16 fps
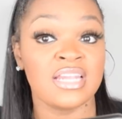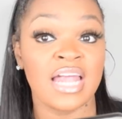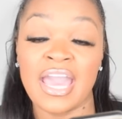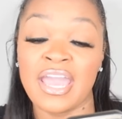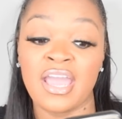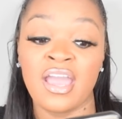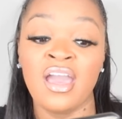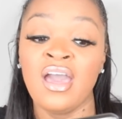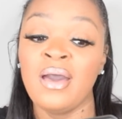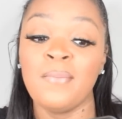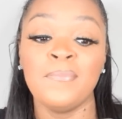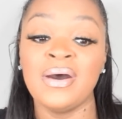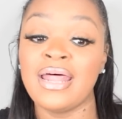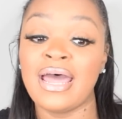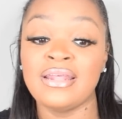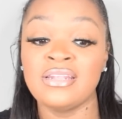like,
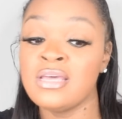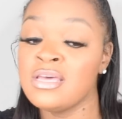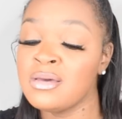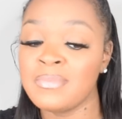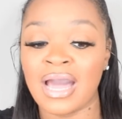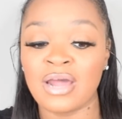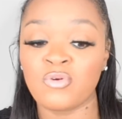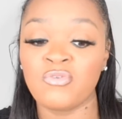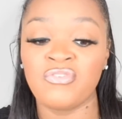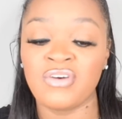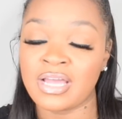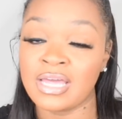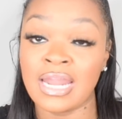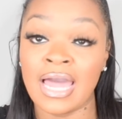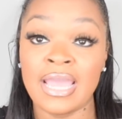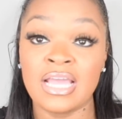but him I don't
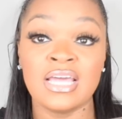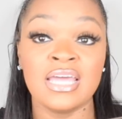fucking like.